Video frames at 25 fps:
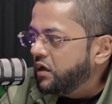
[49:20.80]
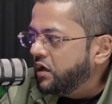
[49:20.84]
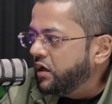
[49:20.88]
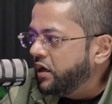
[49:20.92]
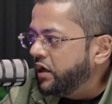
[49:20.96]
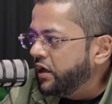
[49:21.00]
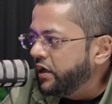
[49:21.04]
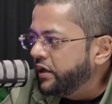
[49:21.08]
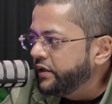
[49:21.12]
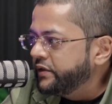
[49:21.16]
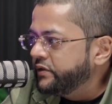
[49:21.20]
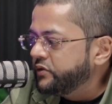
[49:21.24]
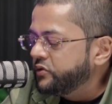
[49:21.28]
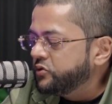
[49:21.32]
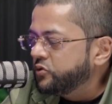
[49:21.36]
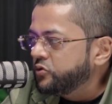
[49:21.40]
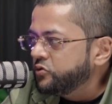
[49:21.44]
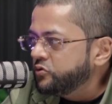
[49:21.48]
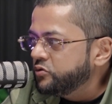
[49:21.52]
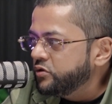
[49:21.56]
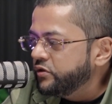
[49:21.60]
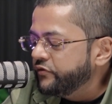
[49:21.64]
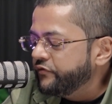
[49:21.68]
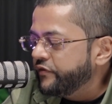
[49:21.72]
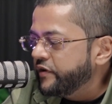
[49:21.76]
I
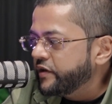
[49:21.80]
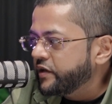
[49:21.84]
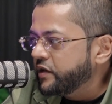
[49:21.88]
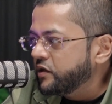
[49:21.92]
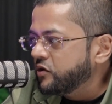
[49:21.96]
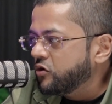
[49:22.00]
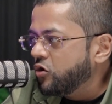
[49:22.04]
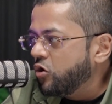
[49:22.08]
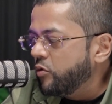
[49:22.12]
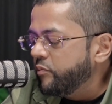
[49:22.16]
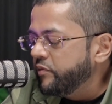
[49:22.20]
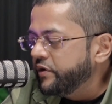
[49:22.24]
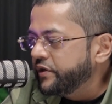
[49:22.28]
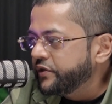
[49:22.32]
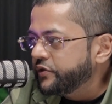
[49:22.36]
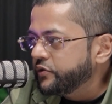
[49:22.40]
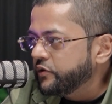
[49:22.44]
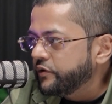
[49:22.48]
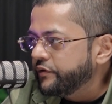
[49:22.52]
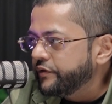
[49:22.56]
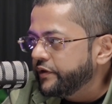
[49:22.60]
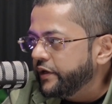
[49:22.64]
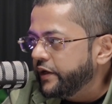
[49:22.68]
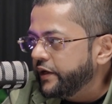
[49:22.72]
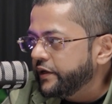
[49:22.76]
don't know if I can comment
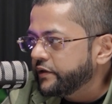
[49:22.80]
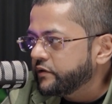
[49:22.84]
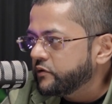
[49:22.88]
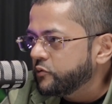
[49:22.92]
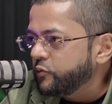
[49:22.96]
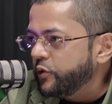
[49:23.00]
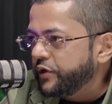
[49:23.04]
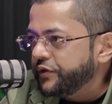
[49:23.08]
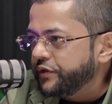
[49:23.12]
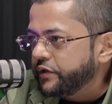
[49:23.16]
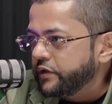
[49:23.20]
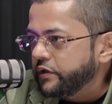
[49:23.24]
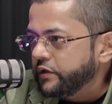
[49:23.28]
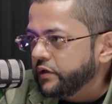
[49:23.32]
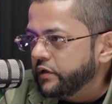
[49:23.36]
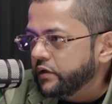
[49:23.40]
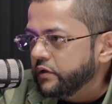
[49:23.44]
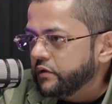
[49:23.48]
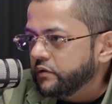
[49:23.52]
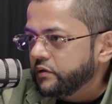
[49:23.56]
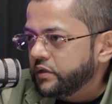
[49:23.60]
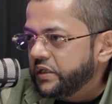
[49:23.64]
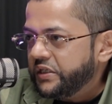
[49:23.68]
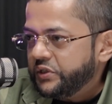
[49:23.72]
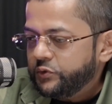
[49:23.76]
on that,
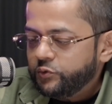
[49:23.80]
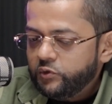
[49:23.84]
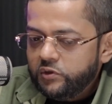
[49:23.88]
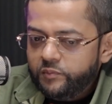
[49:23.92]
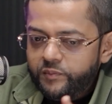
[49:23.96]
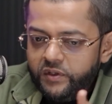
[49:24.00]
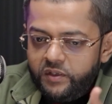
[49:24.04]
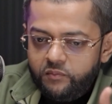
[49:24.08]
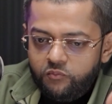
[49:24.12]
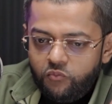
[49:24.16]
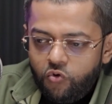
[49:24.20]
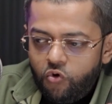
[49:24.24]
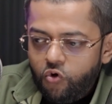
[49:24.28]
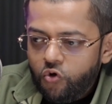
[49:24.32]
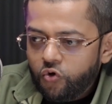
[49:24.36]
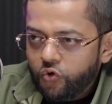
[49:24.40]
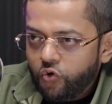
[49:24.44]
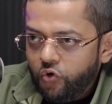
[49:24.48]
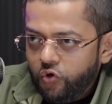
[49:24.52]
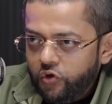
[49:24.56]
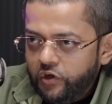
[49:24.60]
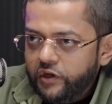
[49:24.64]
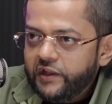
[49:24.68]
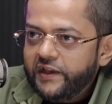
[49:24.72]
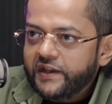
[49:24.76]
whether it will be more
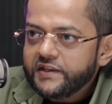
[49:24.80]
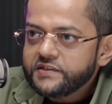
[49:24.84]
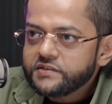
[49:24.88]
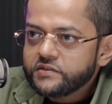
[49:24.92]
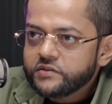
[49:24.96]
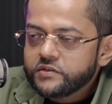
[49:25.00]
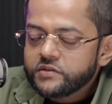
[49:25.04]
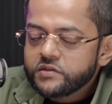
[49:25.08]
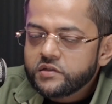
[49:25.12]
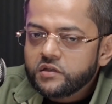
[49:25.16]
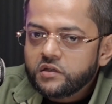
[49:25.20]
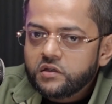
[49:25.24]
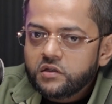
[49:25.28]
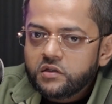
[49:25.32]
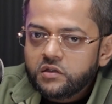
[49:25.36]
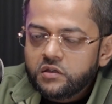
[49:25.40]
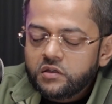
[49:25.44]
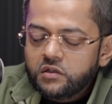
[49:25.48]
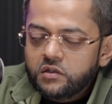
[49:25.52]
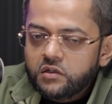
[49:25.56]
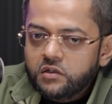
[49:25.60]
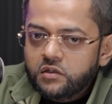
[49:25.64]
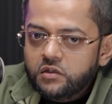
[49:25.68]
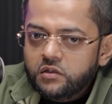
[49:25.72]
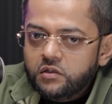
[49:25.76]
or less.
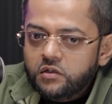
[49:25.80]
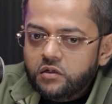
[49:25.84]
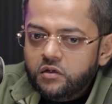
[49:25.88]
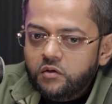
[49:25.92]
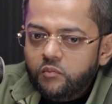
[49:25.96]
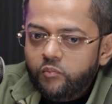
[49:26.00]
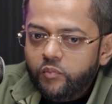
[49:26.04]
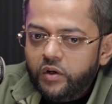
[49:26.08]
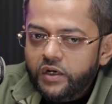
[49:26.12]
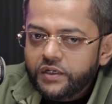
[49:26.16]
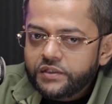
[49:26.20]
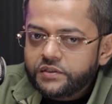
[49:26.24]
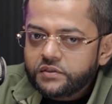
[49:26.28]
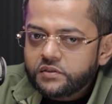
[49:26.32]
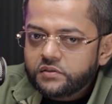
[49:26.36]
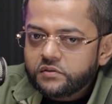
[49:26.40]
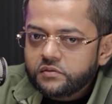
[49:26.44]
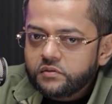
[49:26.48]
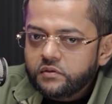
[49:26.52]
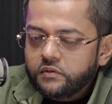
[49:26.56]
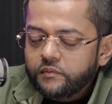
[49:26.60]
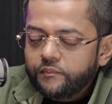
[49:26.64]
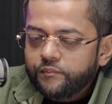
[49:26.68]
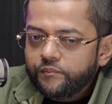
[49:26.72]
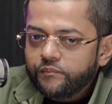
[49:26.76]

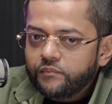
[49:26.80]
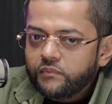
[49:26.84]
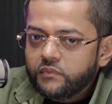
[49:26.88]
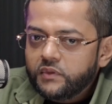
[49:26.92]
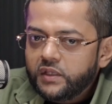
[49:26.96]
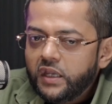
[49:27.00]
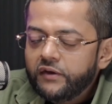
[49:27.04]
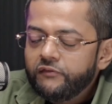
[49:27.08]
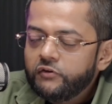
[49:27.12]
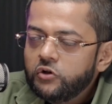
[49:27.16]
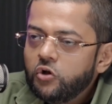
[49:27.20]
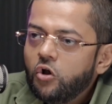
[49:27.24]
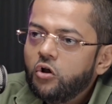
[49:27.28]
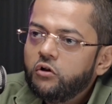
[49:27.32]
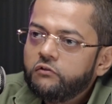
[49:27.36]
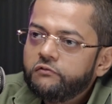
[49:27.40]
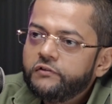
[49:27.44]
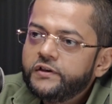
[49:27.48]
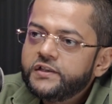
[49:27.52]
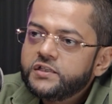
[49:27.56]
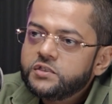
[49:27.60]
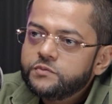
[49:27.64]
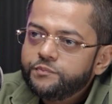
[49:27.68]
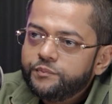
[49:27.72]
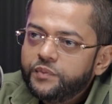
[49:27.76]
But there will
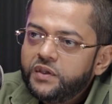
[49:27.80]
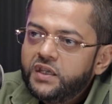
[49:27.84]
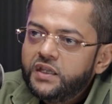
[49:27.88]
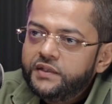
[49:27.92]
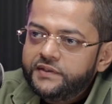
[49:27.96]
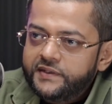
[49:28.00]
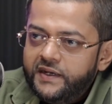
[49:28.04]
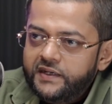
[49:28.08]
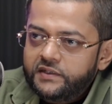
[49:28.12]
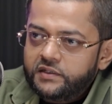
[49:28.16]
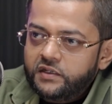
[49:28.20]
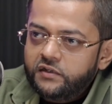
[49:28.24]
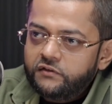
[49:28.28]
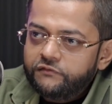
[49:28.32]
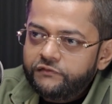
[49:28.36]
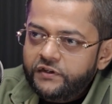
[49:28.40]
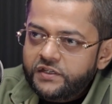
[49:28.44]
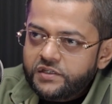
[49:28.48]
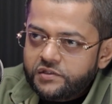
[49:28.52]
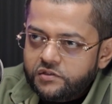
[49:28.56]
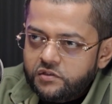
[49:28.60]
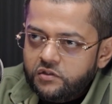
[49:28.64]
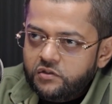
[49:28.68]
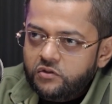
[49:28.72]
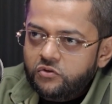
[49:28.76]
always be that
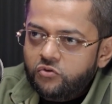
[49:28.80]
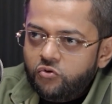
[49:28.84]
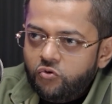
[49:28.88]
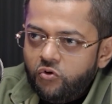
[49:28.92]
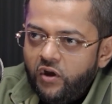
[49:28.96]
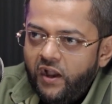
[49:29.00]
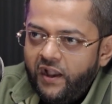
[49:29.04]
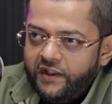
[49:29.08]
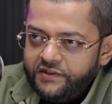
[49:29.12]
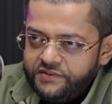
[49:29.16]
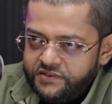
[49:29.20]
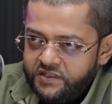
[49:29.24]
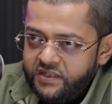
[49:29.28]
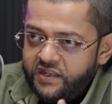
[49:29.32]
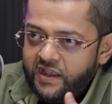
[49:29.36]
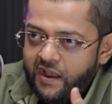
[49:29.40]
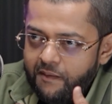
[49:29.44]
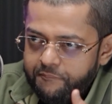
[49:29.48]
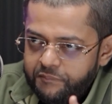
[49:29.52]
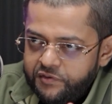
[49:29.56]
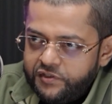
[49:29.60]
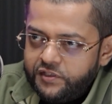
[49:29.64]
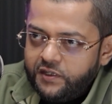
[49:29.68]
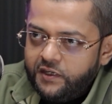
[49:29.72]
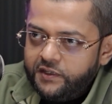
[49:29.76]
investor who has the
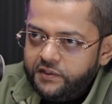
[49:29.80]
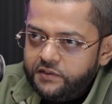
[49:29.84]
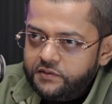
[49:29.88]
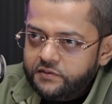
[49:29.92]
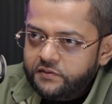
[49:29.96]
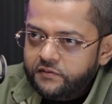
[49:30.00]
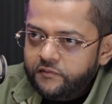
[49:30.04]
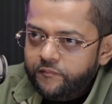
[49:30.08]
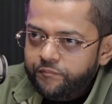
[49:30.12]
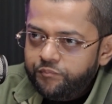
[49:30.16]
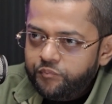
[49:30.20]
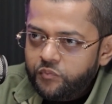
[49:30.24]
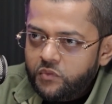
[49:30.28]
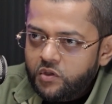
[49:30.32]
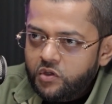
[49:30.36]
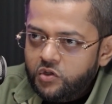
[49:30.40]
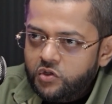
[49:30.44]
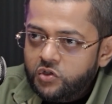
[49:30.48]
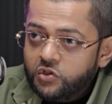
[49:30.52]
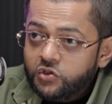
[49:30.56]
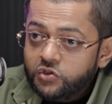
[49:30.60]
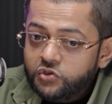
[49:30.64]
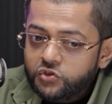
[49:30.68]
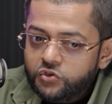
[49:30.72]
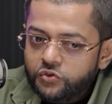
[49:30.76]
appetite
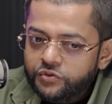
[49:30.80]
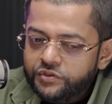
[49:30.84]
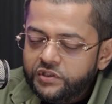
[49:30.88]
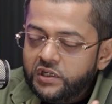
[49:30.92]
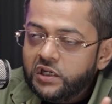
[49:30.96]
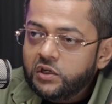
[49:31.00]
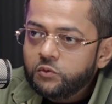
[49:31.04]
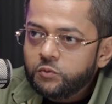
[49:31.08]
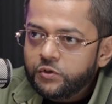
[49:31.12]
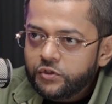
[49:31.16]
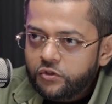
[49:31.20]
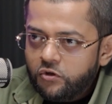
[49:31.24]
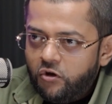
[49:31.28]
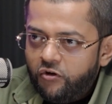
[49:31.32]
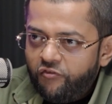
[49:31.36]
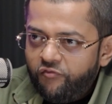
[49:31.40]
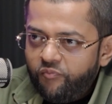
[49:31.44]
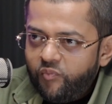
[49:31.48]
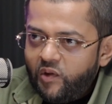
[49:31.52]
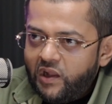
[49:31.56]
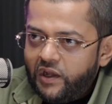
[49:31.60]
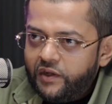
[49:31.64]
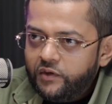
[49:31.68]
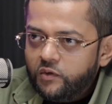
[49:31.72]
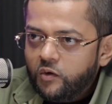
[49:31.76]
to deal with
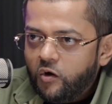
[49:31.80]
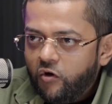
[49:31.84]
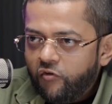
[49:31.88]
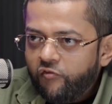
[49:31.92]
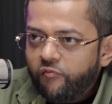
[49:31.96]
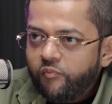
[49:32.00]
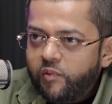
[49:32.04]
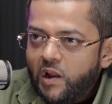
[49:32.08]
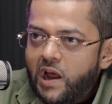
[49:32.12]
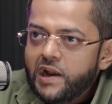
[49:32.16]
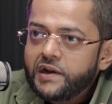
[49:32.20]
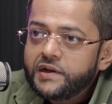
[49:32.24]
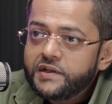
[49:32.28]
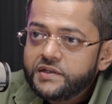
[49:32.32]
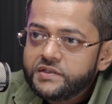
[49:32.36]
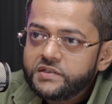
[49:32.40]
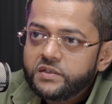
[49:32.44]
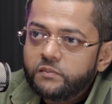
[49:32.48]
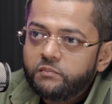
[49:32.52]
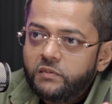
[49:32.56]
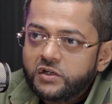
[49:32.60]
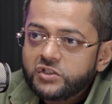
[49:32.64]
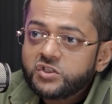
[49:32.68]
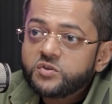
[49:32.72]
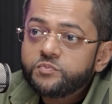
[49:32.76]
off-plan. Off-plan is
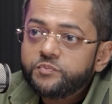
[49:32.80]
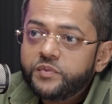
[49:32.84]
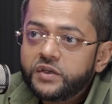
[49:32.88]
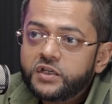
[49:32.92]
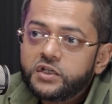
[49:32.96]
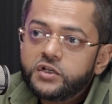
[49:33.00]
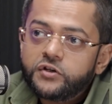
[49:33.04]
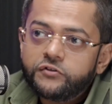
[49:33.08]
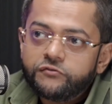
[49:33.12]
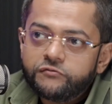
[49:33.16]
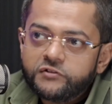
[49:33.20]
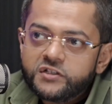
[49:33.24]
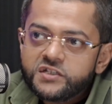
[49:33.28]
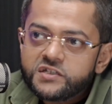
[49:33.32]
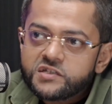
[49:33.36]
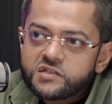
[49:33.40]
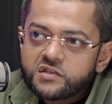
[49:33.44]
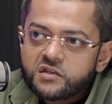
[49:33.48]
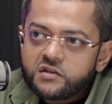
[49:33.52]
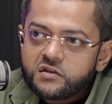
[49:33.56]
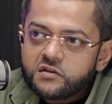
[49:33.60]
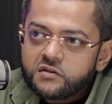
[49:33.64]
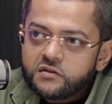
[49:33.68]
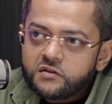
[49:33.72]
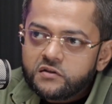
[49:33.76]
a much bigger
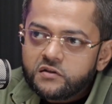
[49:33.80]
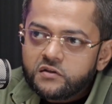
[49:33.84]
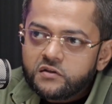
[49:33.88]
risk.